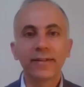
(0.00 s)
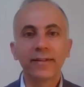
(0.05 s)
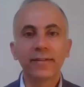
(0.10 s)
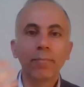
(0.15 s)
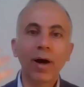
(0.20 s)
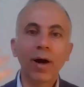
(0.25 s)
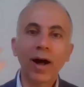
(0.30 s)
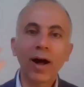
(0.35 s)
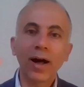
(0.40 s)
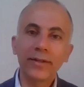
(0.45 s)

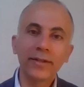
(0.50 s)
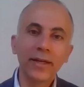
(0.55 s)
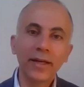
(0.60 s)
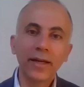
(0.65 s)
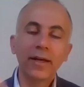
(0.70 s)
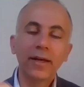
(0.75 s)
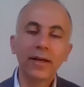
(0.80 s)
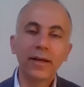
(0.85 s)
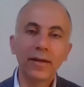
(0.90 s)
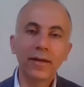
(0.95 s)
headed by
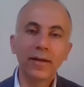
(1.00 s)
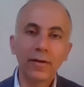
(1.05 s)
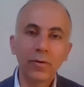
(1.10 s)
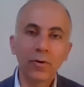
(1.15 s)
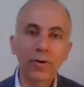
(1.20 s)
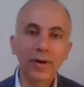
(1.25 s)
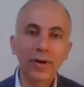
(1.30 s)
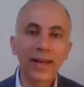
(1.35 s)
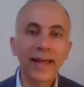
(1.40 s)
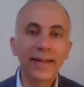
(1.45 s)

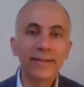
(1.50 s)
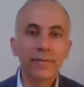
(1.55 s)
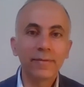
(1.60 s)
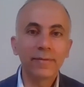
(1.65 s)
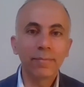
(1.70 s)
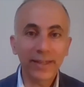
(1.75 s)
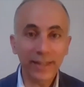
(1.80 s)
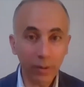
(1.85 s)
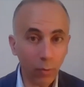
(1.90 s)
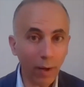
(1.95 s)
uh, or led
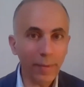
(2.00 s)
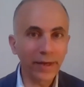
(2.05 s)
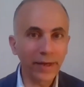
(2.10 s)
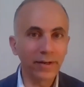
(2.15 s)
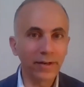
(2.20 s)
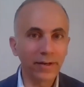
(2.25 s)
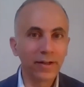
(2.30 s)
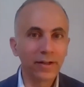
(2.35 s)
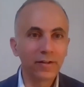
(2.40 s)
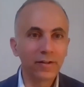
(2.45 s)
by a
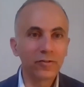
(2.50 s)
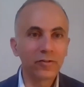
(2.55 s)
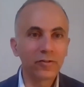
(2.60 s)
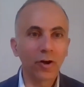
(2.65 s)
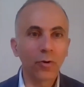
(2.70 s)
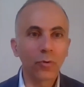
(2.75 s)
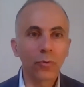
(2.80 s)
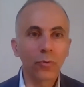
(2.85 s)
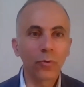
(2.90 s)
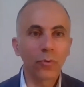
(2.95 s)
woman.
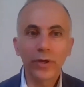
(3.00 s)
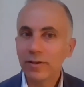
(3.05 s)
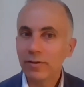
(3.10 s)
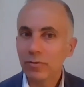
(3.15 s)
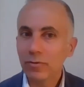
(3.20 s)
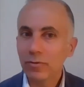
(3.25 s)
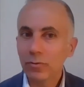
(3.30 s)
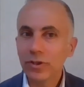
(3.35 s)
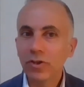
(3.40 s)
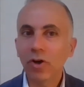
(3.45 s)
So we
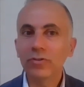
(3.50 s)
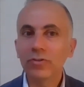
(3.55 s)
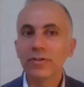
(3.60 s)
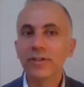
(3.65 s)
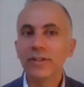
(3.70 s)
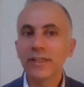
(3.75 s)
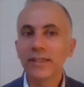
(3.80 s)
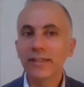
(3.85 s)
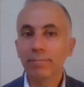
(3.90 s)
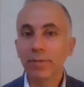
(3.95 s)
we
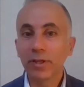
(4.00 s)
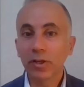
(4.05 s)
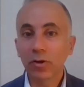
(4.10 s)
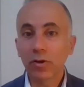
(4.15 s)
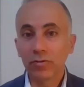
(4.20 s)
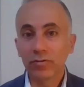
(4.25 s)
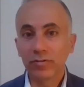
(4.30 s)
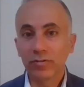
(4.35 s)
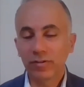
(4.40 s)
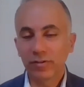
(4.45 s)
don't need,
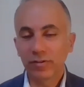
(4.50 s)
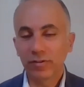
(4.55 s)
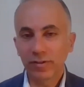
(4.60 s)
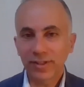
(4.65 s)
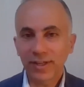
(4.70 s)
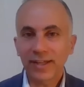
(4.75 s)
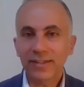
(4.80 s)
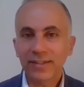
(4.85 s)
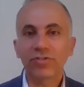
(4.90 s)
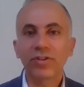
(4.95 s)
because the
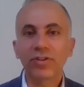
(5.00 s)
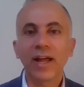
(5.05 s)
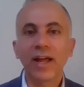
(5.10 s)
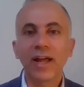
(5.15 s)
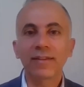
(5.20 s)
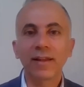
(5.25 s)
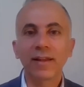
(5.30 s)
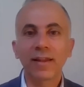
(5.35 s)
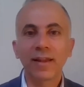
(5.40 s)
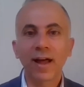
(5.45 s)
tradition
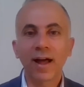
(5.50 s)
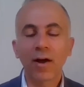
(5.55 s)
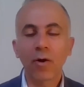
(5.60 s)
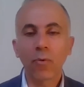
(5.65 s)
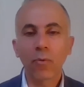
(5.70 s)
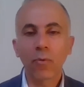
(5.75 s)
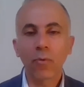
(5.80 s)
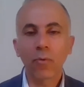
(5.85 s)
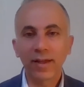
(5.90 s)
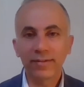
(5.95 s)
until now
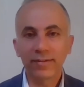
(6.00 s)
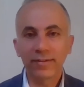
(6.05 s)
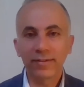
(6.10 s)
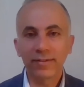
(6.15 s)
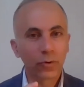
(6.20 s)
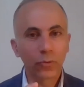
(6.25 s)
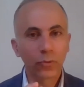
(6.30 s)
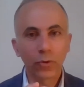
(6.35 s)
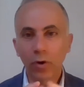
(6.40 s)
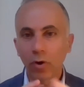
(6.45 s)
was
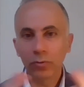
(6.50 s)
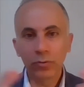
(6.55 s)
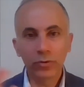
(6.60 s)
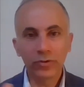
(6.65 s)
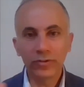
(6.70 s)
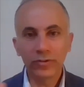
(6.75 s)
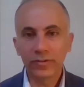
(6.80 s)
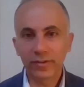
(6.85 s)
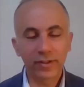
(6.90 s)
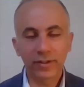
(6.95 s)
we
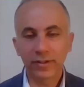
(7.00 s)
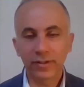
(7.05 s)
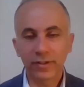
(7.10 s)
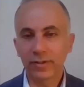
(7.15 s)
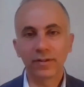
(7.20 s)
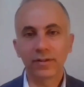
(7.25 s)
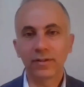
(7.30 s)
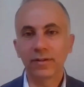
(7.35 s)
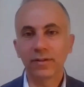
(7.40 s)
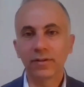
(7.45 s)
always
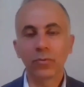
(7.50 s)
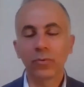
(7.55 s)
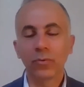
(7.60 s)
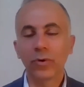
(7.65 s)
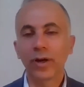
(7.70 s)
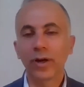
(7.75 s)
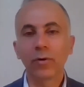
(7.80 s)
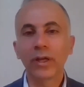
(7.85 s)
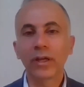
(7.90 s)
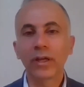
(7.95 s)
uh, uh,
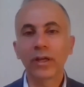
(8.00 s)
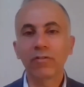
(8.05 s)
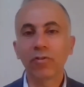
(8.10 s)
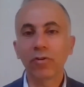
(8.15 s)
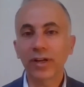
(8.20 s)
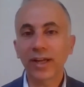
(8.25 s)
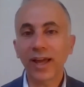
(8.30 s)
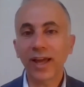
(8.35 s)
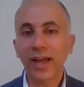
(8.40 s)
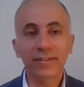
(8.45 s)
were looking
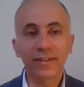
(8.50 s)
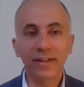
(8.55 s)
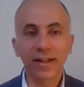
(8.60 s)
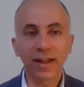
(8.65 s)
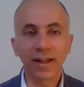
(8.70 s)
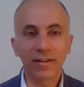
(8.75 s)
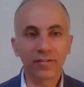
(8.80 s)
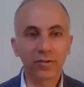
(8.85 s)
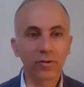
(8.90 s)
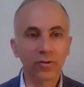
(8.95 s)
for
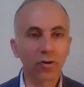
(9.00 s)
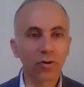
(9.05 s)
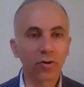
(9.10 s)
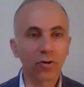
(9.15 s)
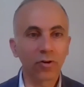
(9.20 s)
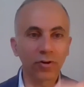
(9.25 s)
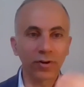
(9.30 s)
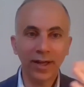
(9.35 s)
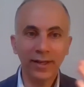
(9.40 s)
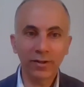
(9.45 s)
cardinals, you know,
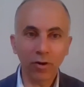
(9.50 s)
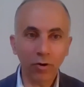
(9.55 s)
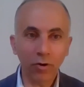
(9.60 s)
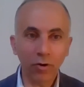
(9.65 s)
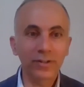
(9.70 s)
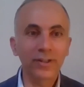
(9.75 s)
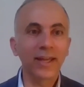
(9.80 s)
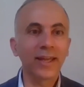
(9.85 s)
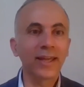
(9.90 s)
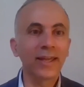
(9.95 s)
for an
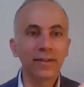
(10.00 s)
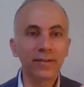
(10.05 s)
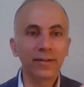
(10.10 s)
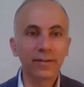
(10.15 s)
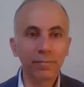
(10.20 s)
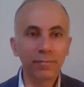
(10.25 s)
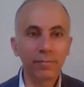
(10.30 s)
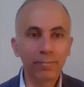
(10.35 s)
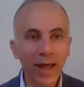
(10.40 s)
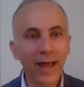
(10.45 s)

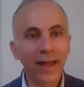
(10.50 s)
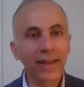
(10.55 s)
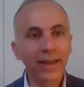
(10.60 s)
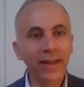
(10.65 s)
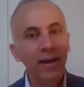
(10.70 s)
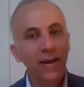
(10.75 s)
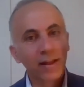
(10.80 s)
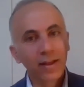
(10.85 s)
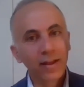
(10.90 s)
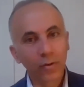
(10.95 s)
ordained man
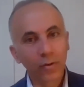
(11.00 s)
